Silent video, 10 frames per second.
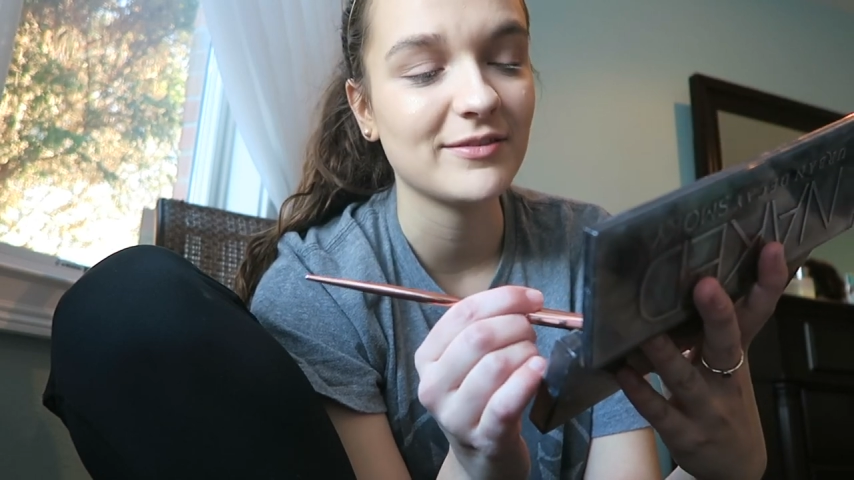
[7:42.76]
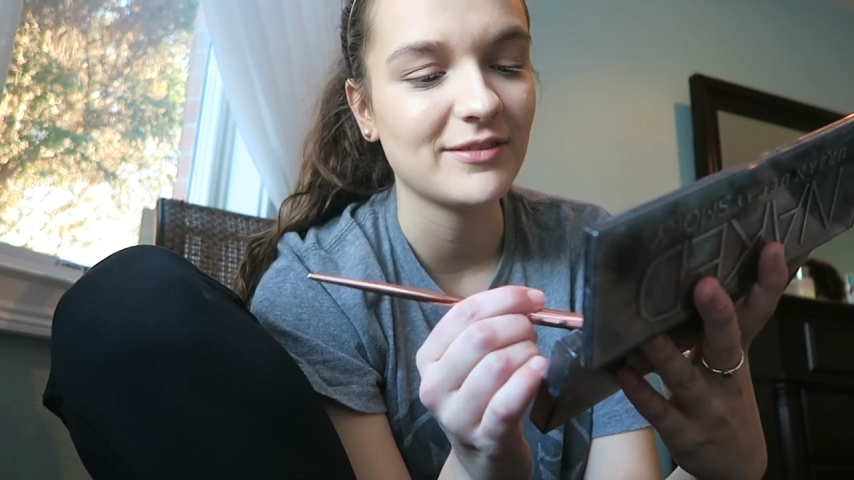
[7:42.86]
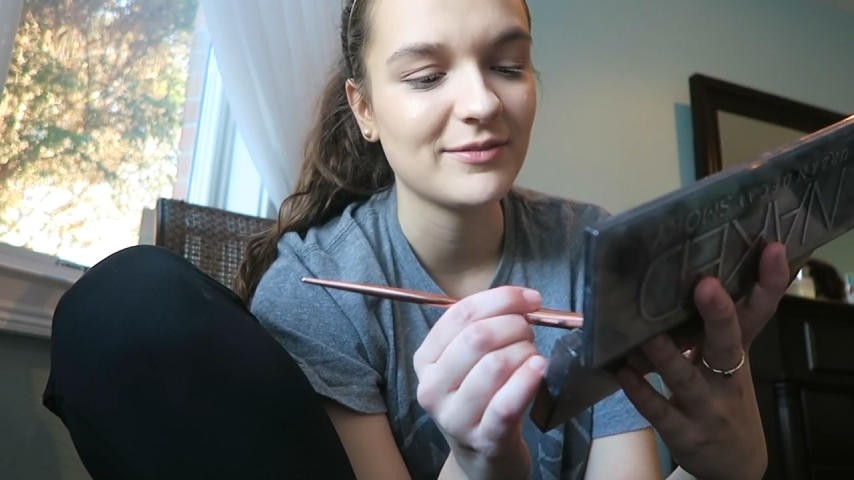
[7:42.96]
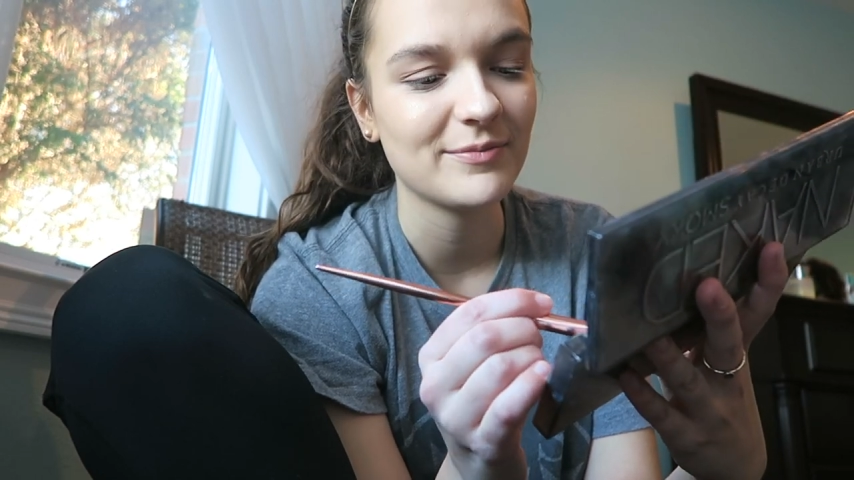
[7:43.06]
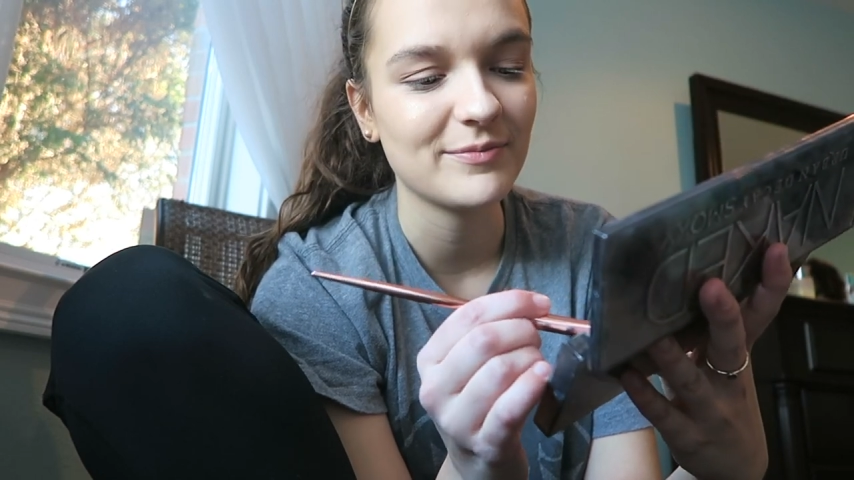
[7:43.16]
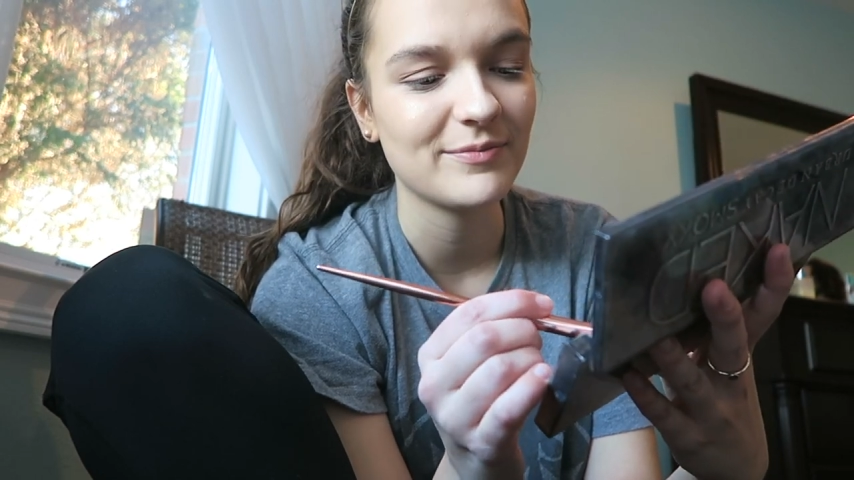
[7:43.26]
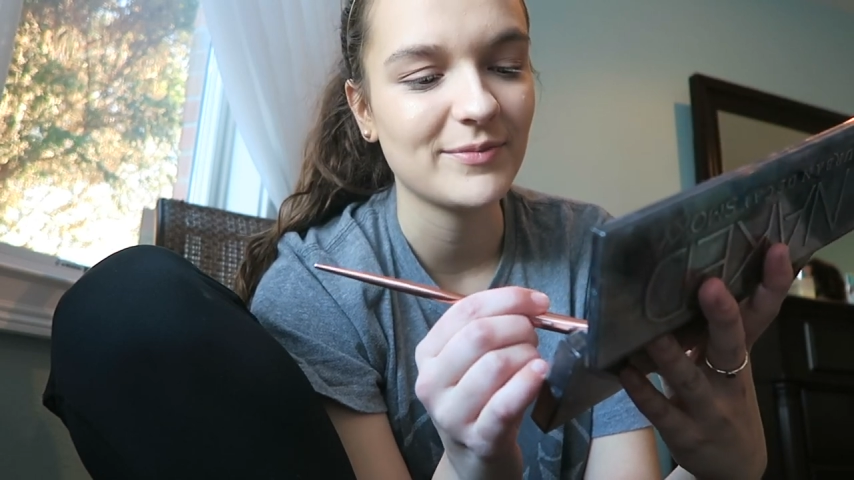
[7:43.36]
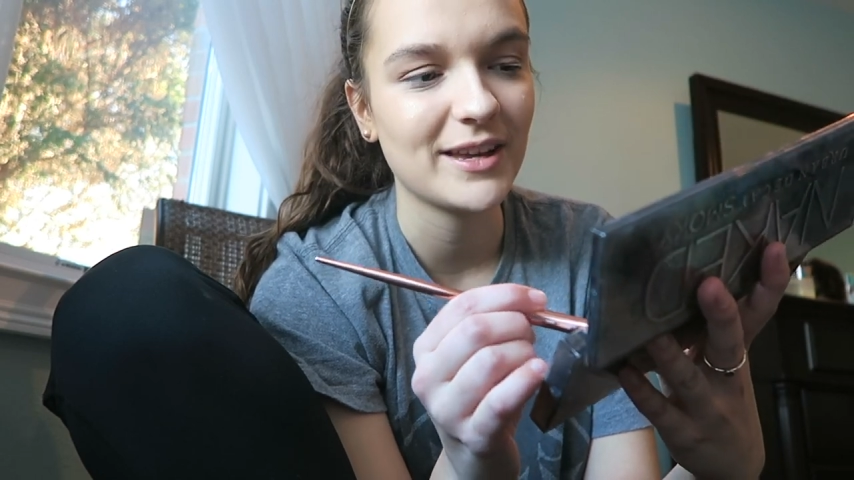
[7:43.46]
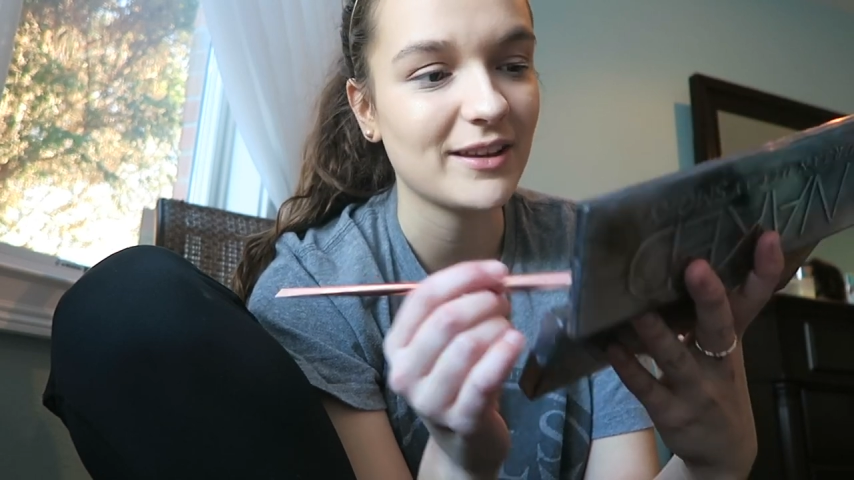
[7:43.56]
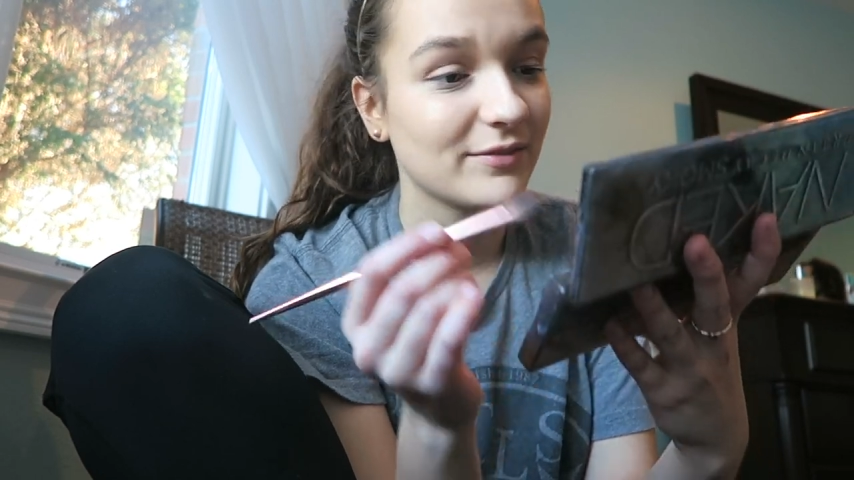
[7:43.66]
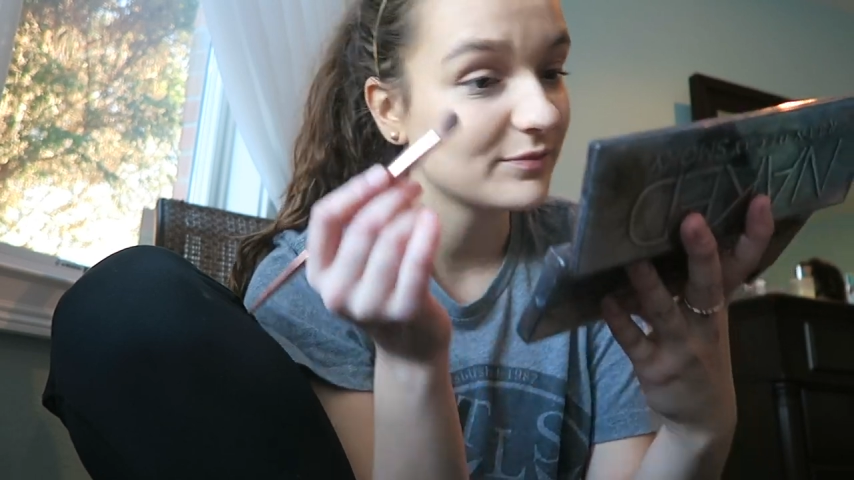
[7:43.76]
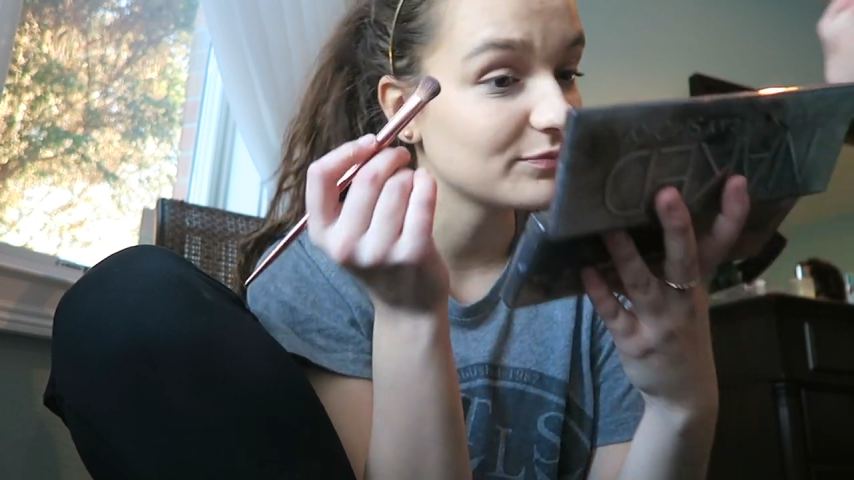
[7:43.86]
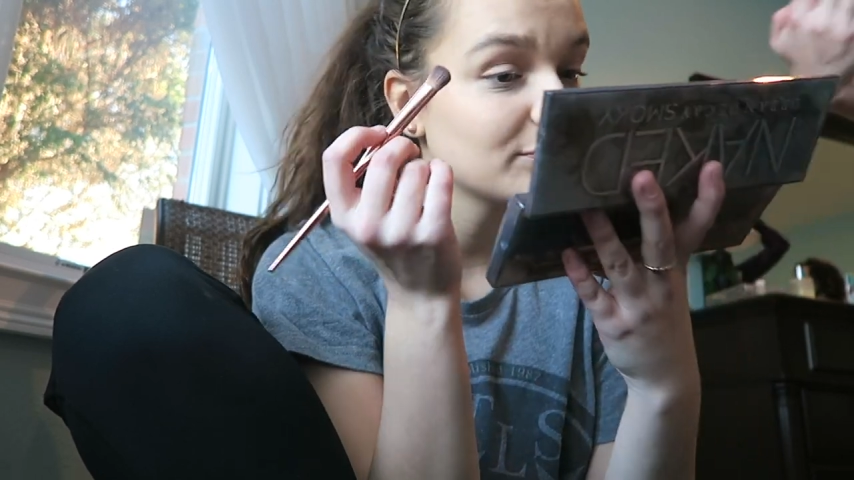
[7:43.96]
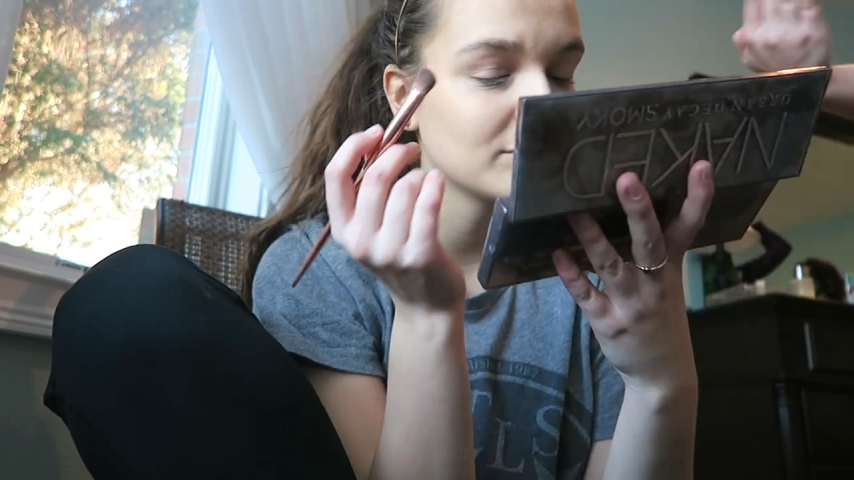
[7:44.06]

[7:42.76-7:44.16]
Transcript: Oh, oh absolutely.